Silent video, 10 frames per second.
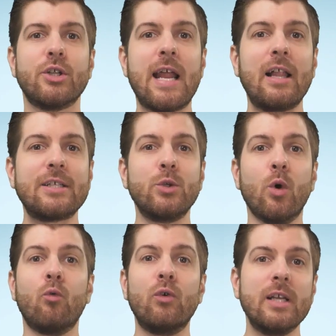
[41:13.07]
So now let's do
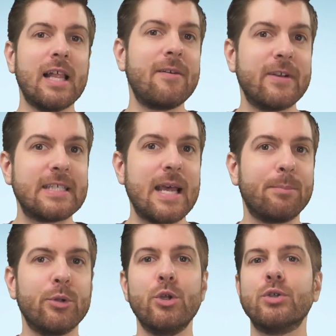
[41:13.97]
a real life
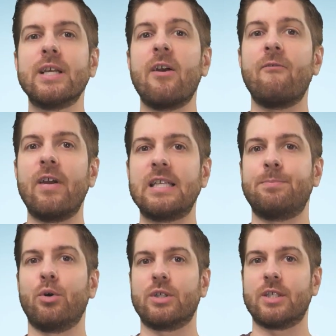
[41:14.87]
example using
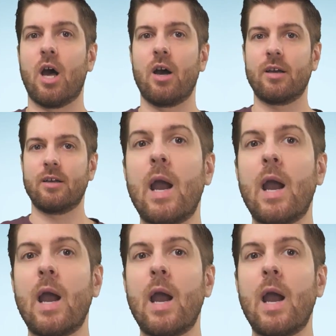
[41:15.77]
Facebook stock.